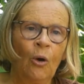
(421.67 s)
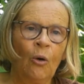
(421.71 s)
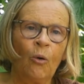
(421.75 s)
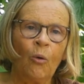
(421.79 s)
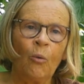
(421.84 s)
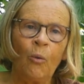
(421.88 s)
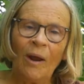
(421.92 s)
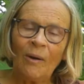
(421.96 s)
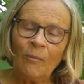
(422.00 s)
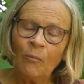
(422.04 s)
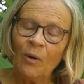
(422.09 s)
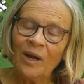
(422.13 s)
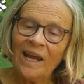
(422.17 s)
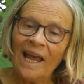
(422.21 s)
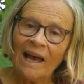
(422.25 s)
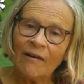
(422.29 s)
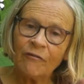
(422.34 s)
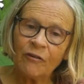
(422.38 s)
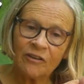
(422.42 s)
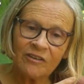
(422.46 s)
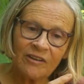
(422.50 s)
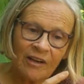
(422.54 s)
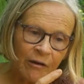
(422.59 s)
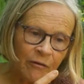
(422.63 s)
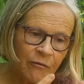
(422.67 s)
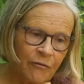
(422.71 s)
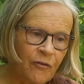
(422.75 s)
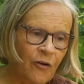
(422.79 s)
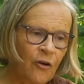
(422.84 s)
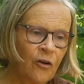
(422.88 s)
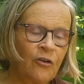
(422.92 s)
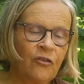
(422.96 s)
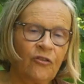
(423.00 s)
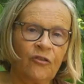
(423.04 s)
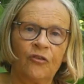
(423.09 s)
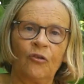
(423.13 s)
Or when we have a
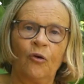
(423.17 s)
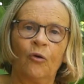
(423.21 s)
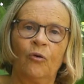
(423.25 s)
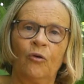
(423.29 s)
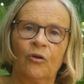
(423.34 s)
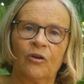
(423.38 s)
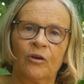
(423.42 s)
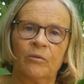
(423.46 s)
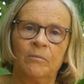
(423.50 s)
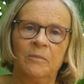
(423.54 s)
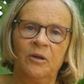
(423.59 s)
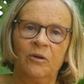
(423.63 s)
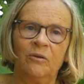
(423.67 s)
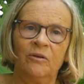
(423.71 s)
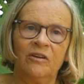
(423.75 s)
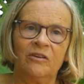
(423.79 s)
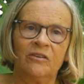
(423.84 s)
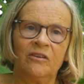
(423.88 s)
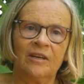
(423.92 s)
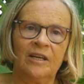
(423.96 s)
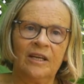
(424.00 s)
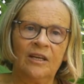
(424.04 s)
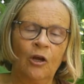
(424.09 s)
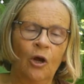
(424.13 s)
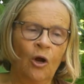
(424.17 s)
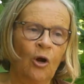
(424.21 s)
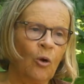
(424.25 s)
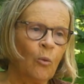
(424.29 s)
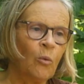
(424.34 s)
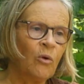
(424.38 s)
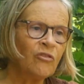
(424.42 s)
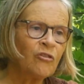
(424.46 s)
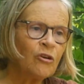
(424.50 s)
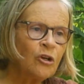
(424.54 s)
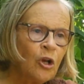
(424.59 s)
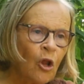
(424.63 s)
diverse soil community
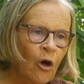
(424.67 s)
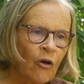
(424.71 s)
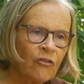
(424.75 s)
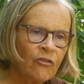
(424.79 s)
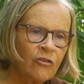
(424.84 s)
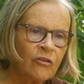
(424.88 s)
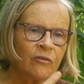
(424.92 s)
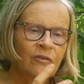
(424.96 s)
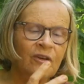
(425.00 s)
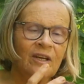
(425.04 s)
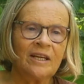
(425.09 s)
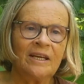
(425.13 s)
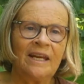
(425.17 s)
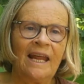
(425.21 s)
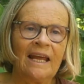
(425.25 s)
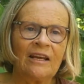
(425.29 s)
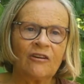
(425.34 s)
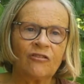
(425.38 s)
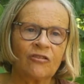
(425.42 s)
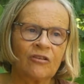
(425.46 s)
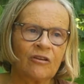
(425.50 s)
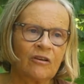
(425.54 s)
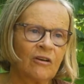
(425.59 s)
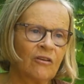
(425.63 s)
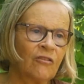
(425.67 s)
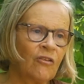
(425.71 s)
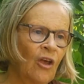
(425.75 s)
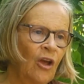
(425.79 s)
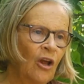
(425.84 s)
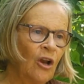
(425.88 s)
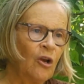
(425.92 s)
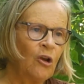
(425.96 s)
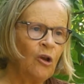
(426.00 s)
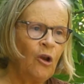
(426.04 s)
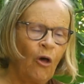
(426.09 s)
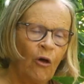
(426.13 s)
with lots of connections,
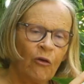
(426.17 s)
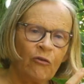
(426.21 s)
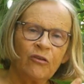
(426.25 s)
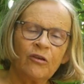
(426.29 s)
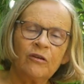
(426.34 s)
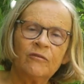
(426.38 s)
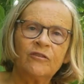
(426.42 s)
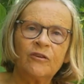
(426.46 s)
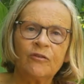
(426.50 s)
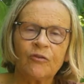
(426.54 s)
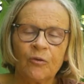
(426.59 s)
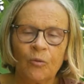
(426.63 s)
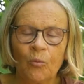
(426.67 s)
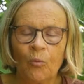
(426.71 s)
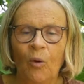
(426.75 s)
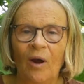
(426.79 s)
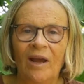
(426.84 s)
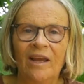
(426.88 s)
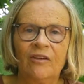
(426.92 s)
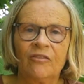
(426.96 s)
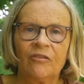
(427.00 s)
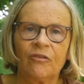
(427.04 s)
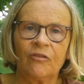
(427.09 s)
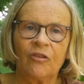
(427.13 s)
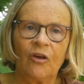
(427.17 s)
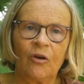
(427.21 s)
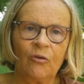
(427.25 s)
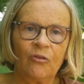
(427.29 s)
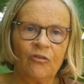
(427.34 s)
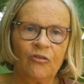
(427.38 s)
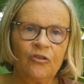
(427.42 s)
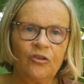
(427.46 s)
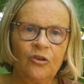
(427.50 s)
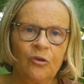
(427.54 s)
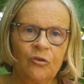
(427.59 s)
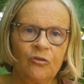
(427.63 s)
lots of different ways of
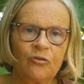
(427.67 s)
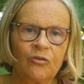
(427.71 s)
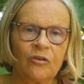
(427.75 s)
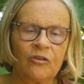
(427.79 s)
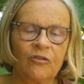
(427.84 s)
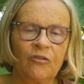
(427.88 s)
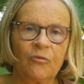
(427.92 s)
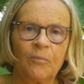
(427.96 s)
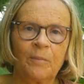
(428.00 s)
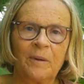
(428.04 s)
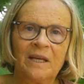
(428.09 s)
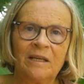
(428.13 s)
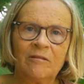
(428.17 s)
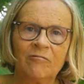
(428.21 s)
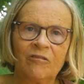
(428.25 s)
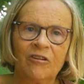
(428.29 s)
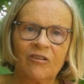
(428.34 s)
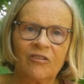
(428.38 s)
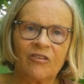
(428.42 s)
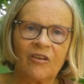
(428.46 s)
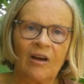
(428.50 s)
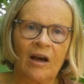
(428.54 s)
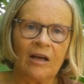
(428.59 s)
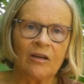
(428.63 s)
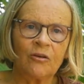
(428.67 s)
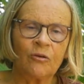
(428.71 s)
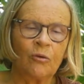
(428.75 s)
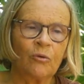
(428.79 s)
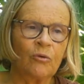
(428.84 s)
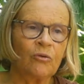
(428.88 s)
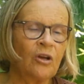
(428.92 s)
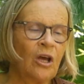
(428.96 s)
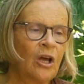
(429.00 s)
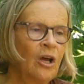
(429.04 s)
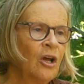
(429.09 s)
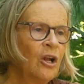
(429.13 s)
those nutrients being
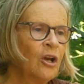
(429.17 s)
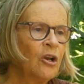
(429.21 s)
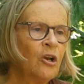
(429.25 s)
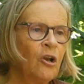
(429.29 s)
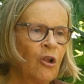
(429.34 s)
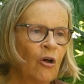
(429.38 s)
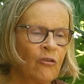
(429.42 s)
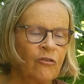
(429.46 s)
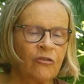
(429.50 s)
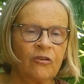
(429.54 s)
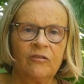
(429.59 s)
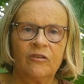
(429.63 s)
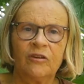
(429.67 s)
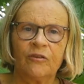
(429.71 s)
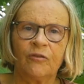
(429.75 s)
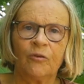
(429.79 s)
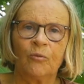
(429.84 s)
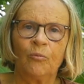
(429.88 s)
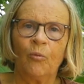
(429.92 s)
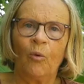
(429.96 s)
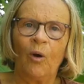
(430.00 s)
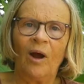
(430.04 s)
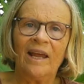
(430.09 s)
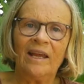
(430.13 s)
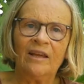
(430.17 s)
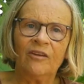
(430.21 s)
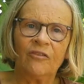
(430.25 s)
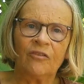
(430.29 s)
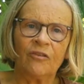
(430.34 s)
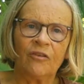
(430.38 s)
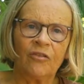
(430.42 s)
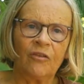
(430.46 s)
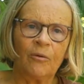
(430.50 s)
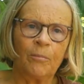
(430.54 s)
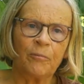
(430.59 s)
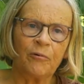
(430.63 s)
recycled, lots of different ways
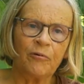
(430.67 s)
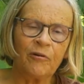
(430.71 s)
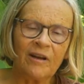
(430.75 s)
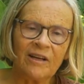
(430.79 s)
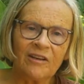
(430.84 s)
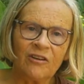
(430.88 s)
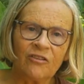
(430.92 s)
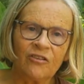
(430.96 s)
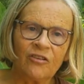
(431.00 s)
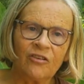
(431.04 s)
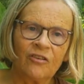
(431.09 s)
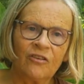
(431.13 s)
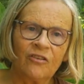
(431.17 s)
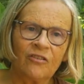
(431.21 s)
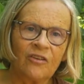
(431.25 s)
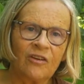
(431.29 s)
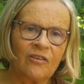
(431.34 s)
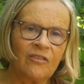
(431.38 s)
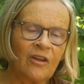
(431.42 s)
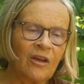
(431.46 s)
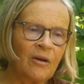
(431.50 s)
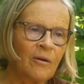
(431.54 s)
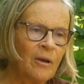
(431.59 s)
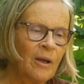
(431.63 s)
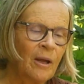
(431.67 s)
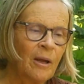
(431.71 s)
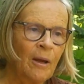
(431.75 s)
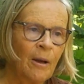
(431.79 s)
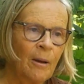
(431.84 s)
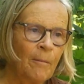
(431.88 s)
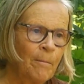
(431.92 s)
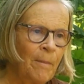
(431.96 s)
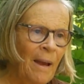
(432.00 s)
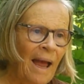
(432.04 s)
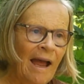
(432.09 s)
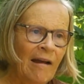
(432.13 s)
that the predators and the
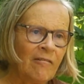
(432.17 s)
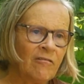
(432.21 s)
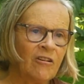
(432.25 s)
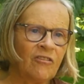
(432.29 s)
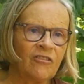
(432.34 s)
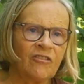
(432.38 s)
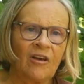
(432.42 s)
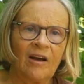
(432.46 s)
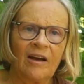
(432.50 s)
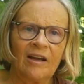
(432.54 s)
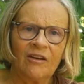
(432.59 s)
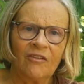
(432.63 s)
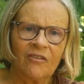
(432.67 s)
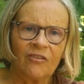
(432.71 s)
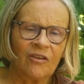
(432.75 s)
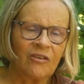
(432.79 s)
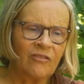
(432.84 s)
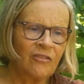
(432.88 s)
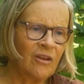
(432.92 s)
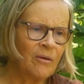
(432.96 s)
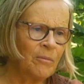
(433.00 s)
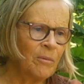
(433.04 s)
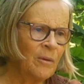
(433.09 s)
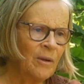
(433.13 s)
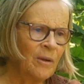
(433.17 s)
parasites and